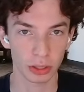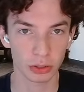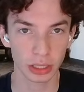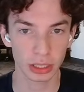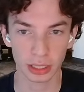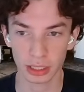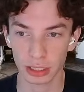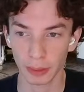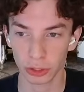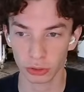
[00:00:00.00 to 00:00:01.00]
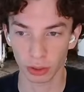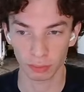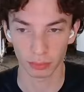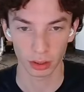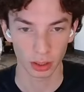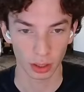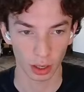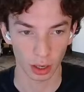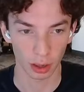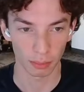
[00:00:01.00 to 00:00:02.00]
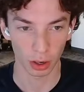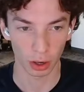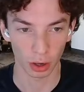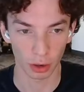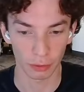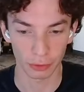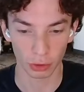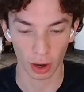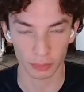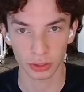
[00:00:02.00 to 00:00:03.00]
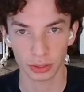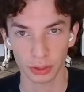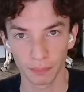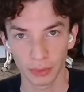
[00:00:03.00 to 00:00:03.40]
There's like this like spectrum of your options.